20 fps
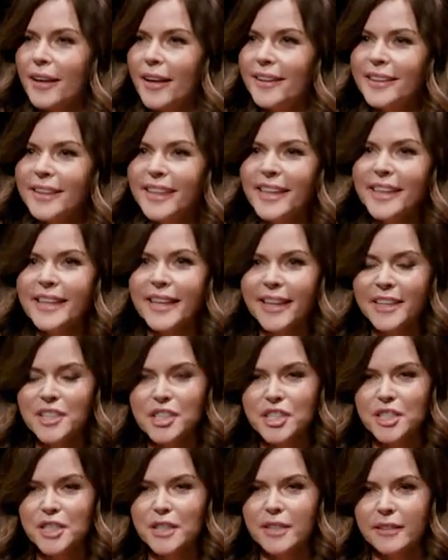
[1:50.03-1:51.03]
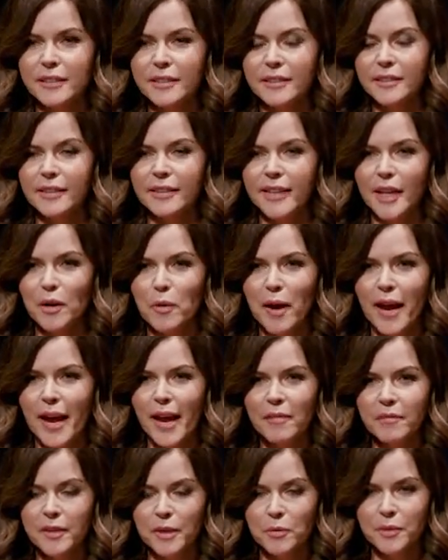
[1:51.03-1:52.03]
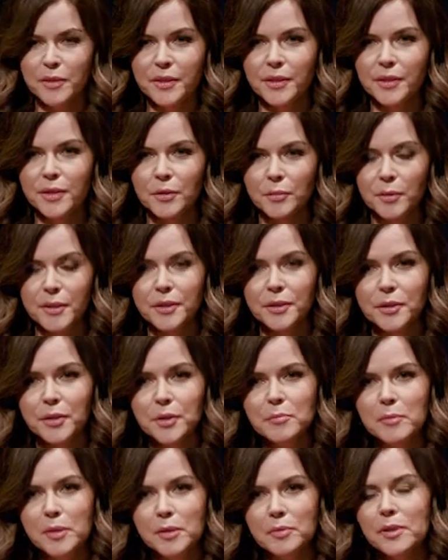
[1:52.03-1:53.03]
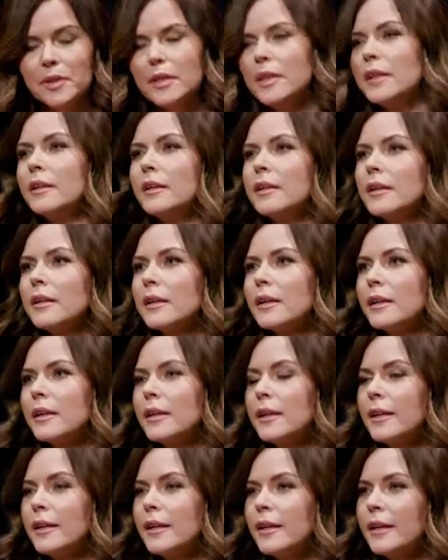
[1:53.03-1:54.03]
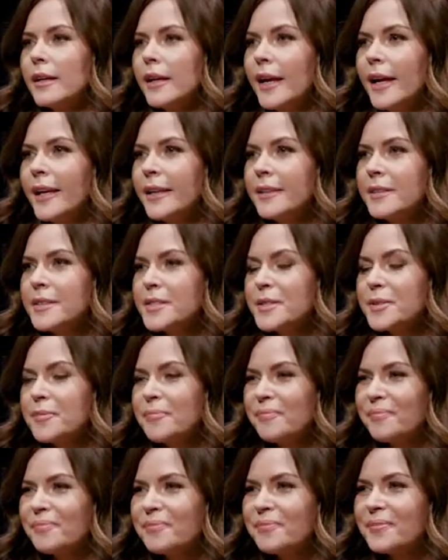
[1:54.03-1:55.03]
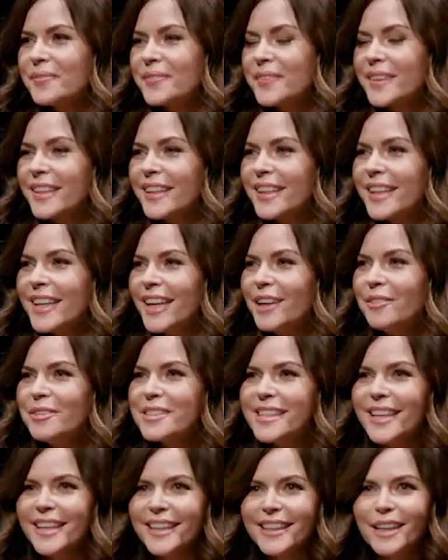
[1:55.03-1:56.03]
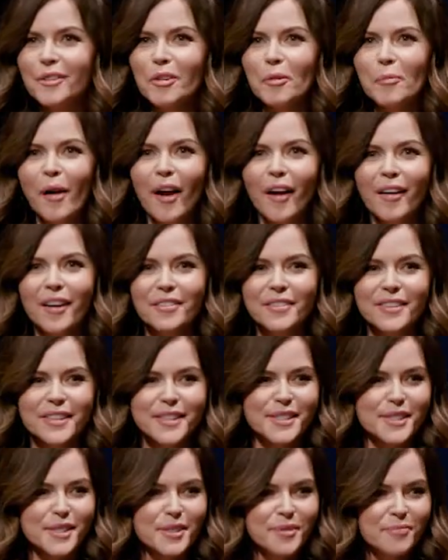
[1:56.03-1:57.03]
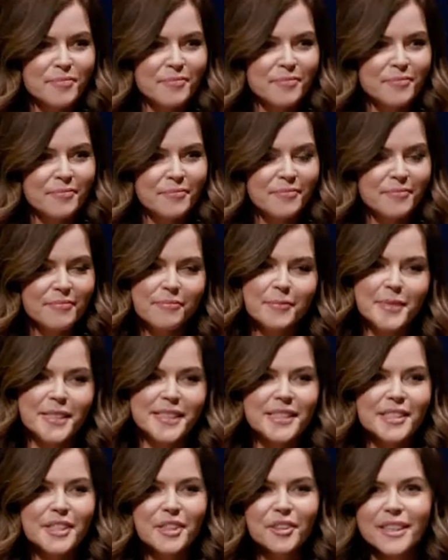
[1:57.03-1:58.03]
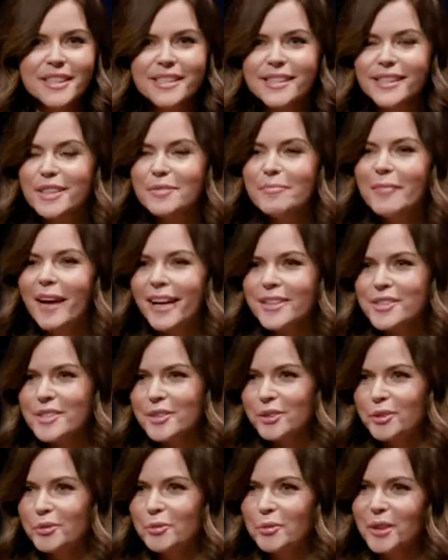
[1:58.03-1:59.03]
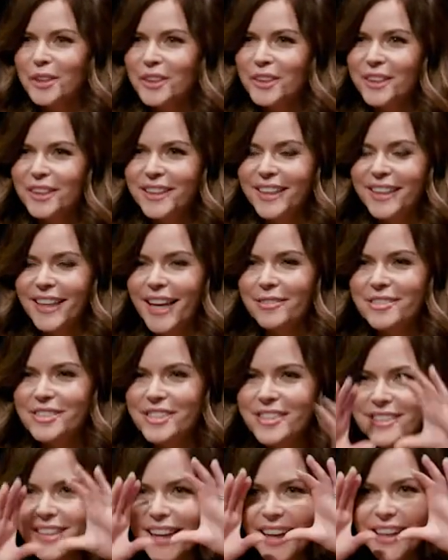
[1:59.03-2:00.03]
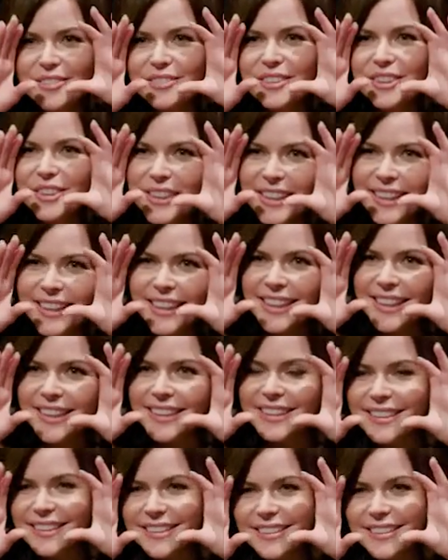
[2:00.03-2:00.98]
and the connection that they were having with their community. And it was like they were part of this mysteriously magical world, and I was just kind of looking in.